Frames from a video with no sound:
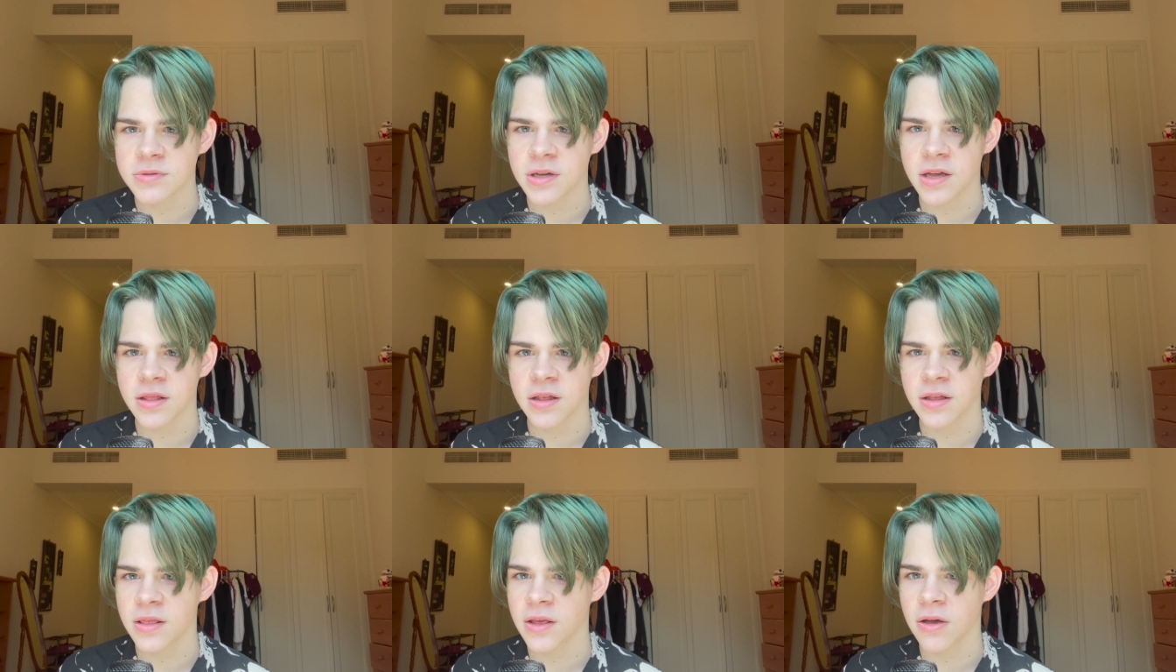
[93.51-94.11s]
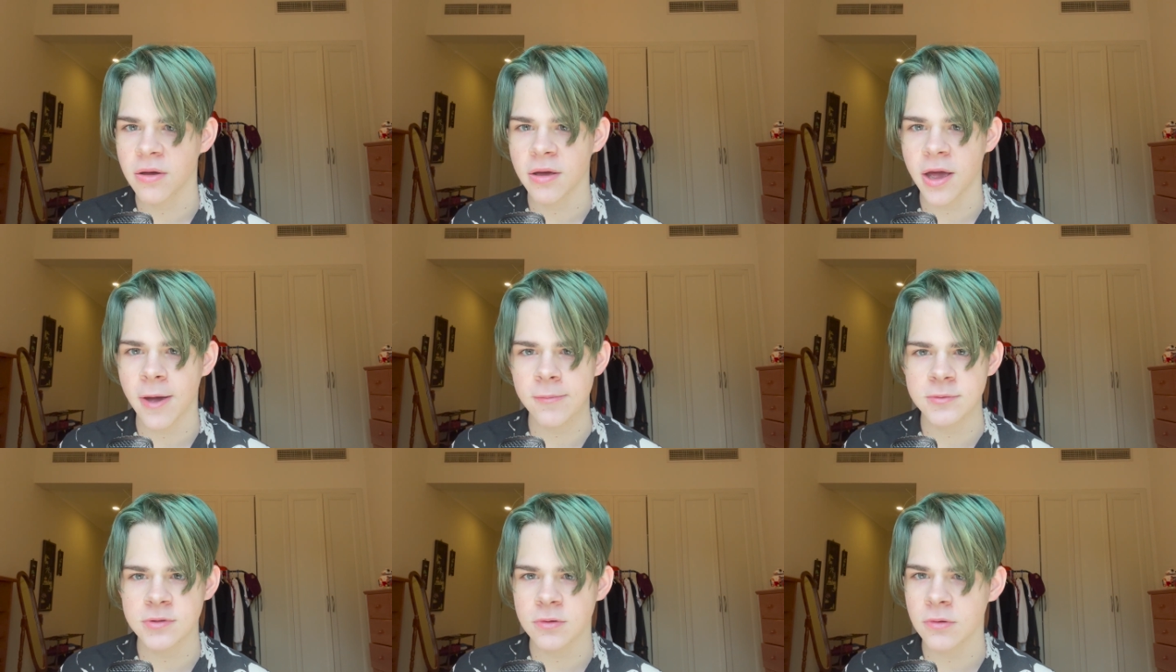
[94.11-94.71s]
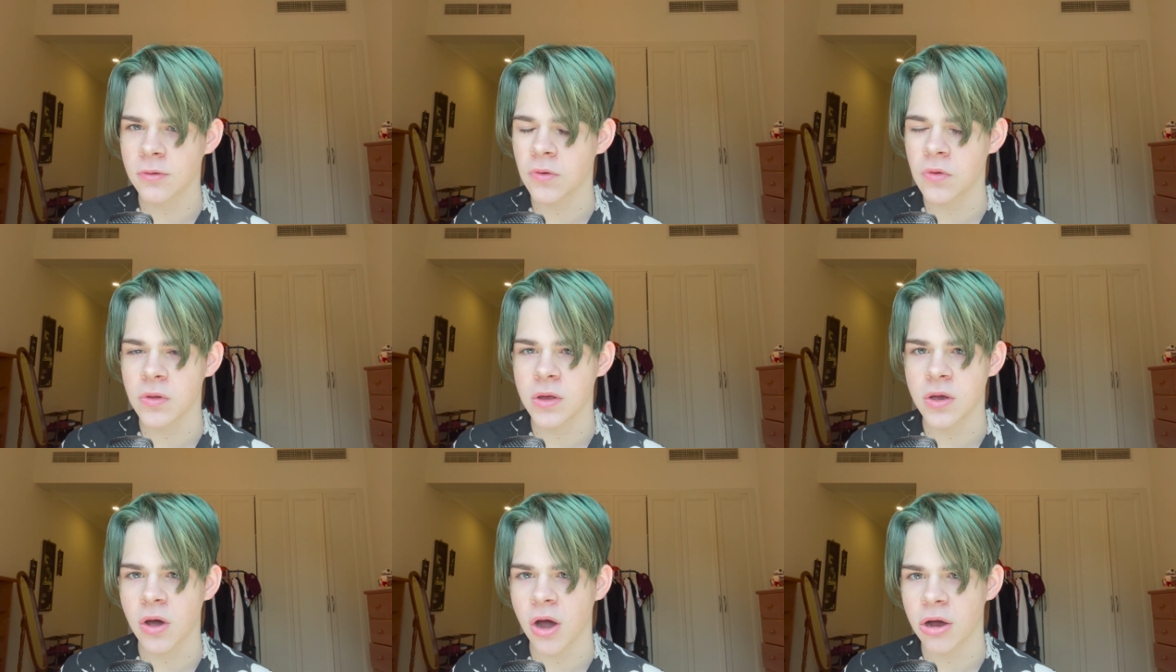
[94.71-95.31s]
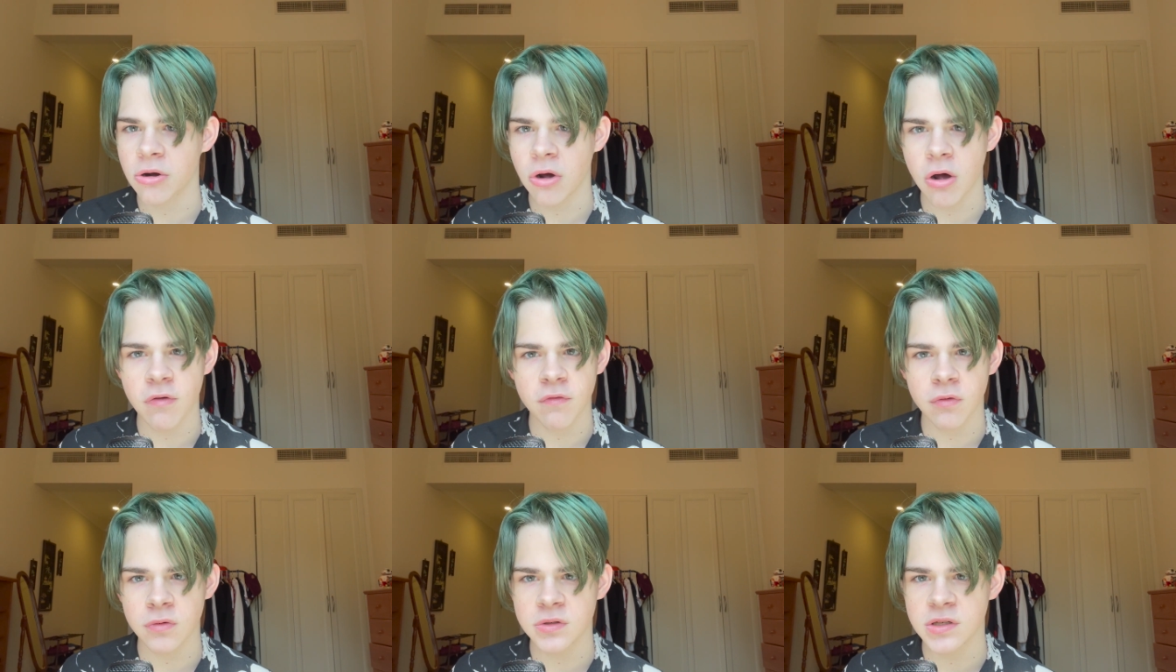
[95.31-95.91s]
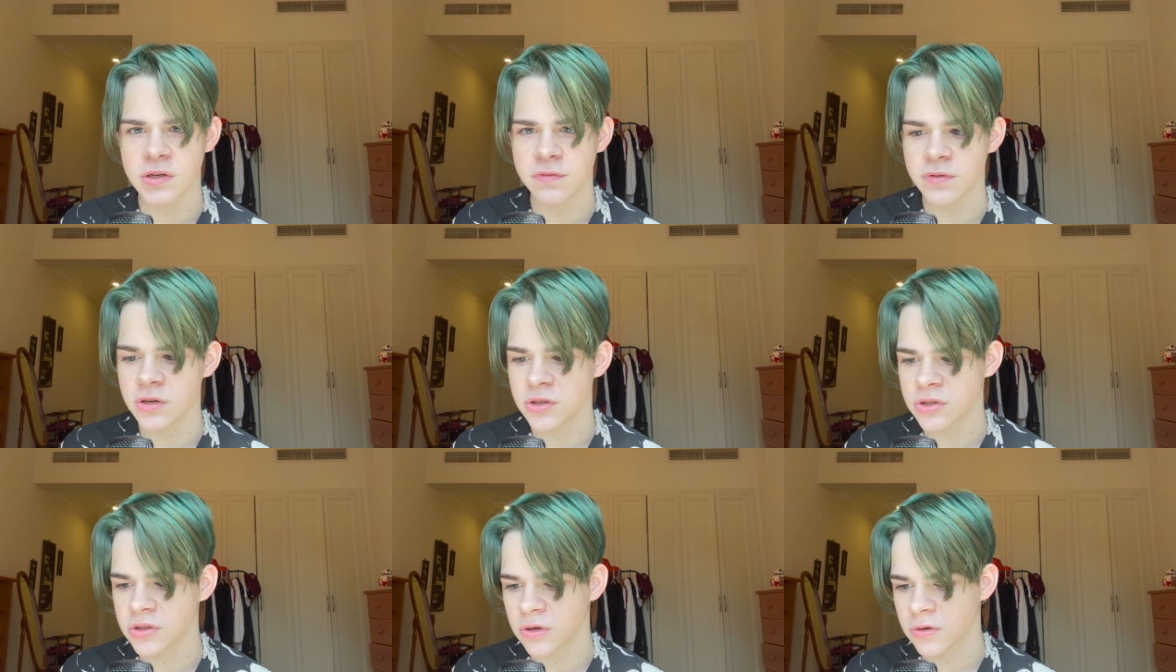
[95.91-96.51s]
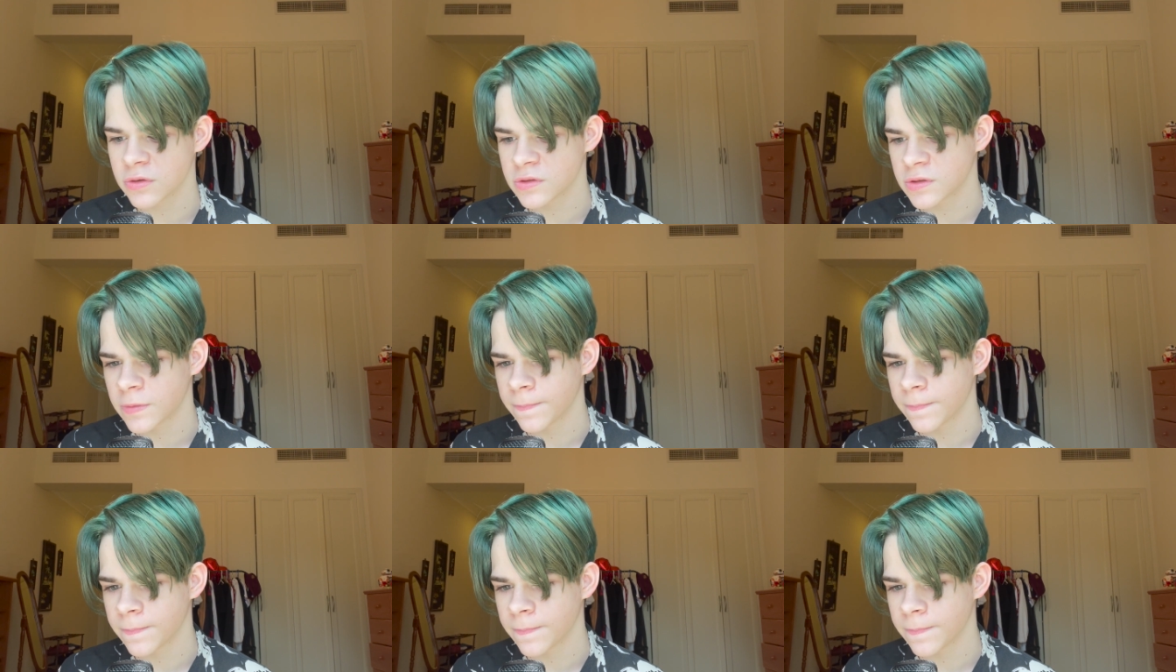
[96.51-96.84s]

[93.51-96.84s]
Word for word: I think they're absolutely god awful TV shows.